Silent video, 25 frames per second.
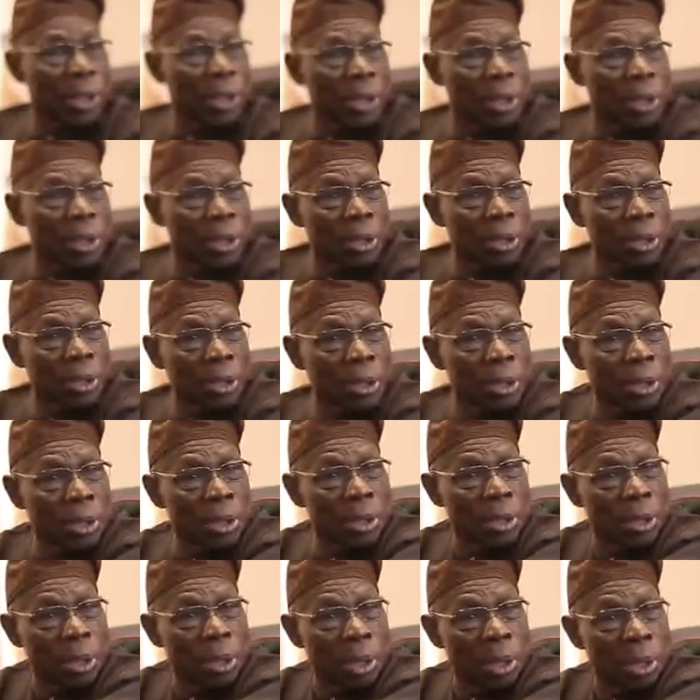in
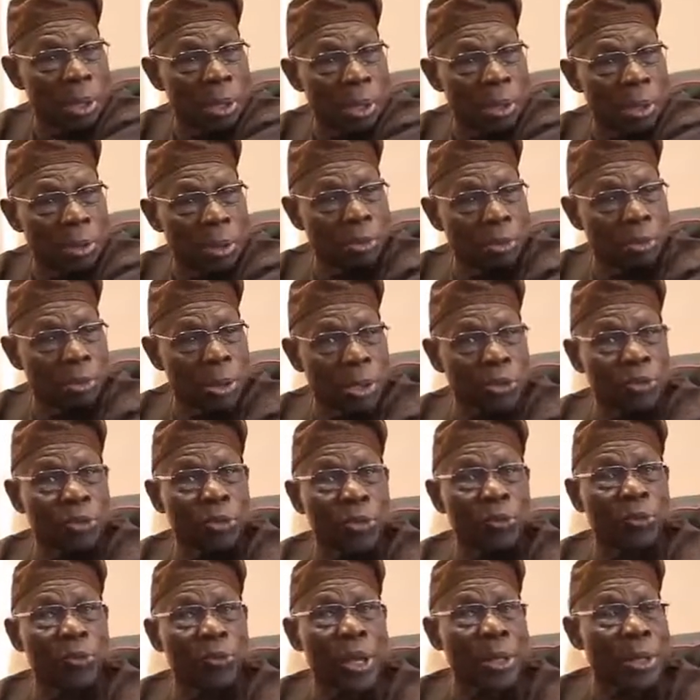on the
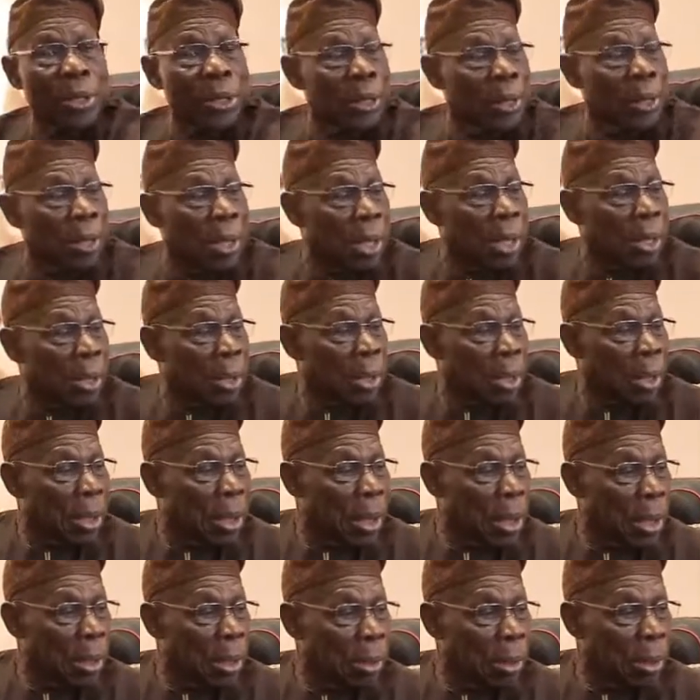waist of another,
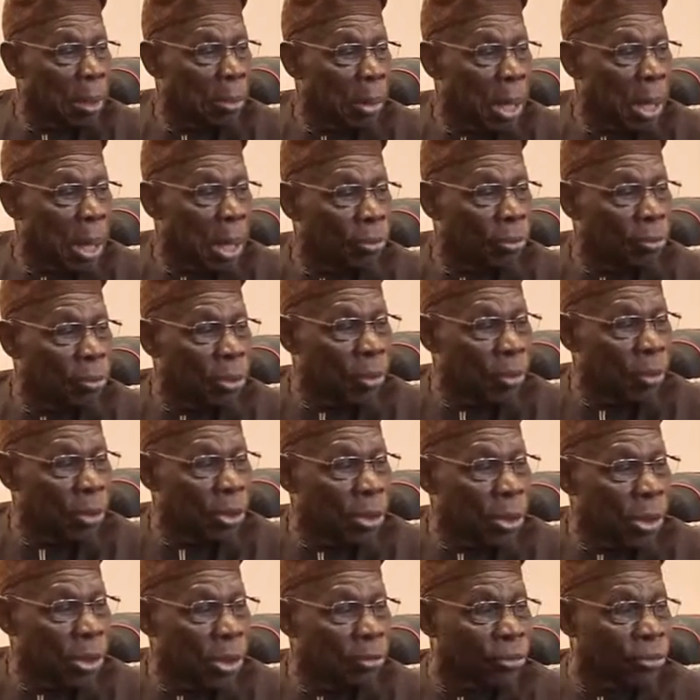
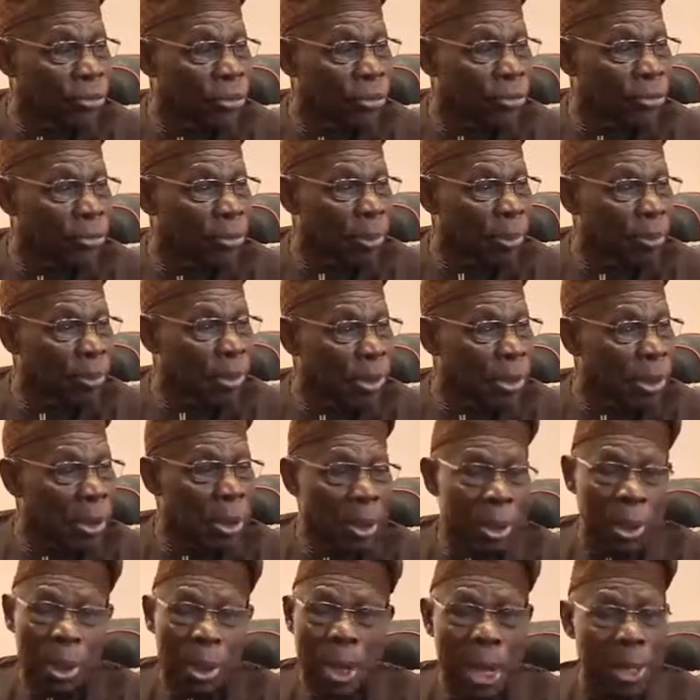somebody else's baby.
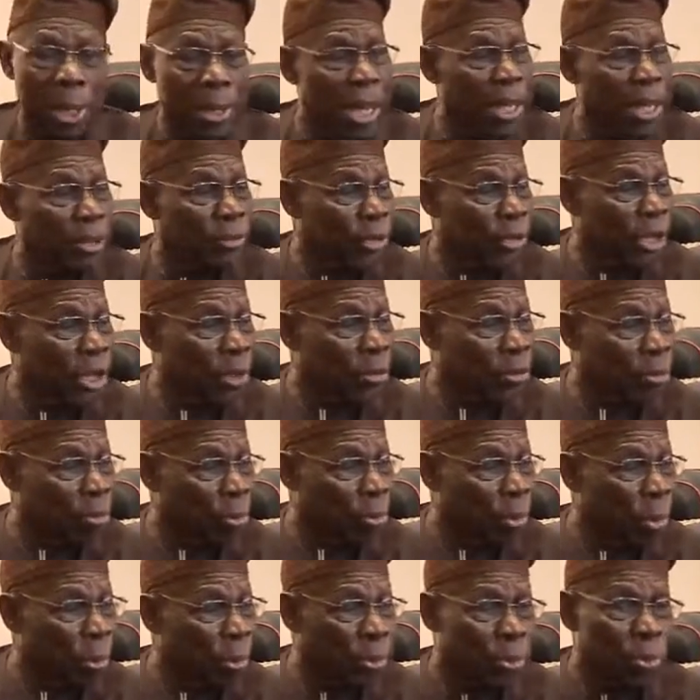And I say
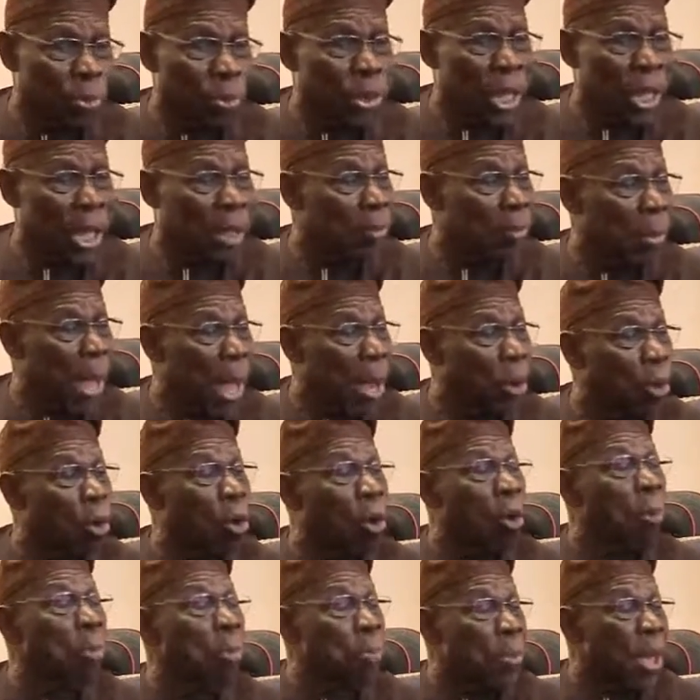to people that my
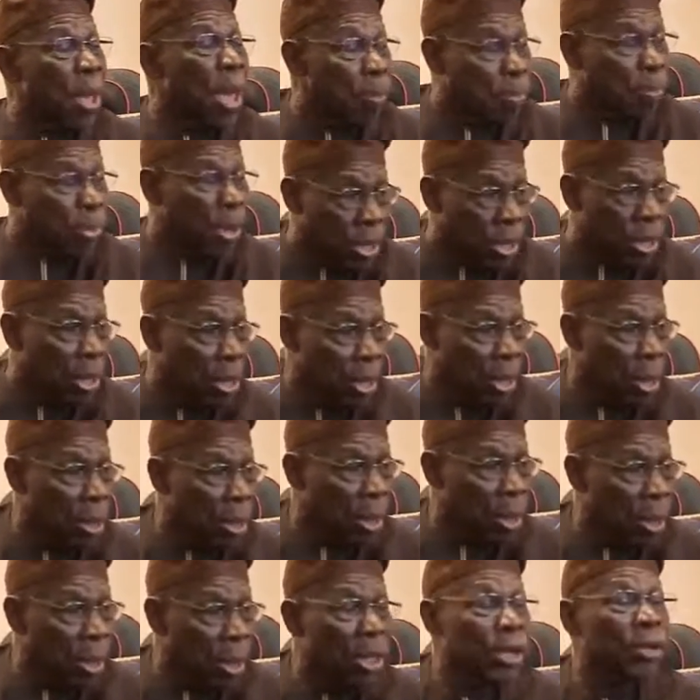own baby
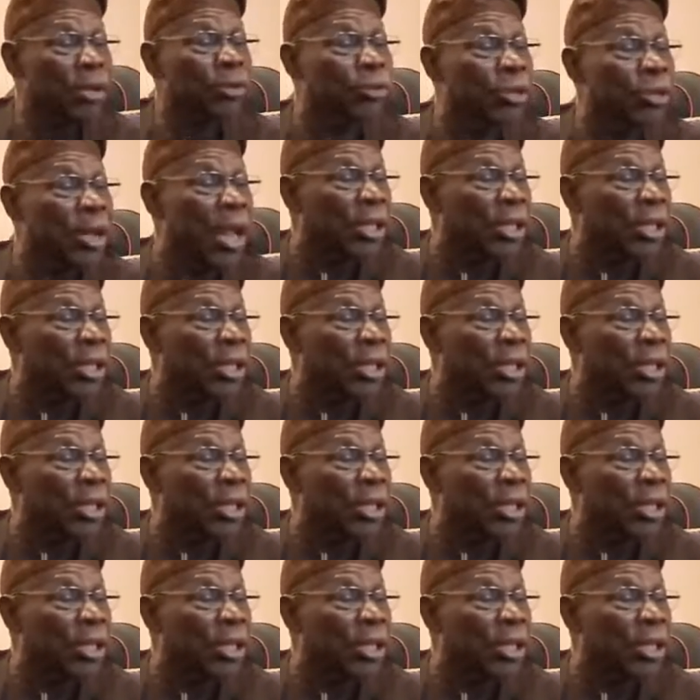is